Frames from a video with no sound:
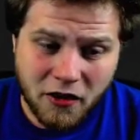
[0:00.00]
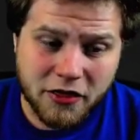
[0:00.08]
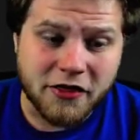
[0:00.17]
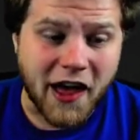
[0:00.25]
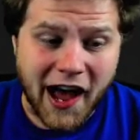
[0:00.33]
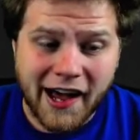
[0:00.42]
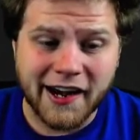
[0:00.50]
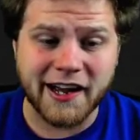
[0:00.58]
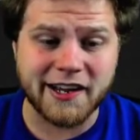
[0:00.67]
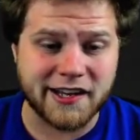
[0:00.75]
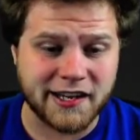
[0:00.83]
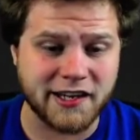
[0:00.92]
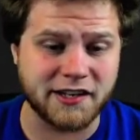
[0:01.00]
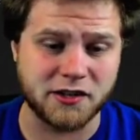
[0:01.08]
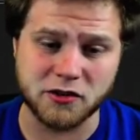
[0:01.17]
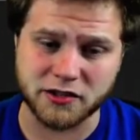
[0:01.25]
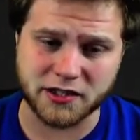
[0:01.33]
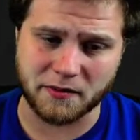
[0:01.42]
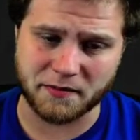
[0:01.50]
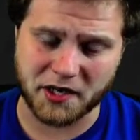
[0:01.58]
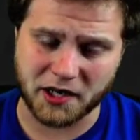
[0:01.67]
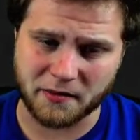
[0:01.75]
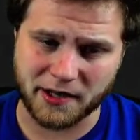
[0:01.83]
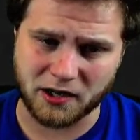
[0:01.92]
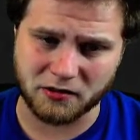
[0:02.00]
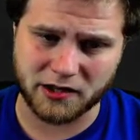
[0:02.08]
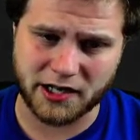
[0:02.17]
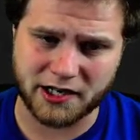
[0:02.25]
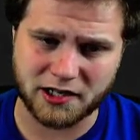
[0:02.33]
that I can do something about, right?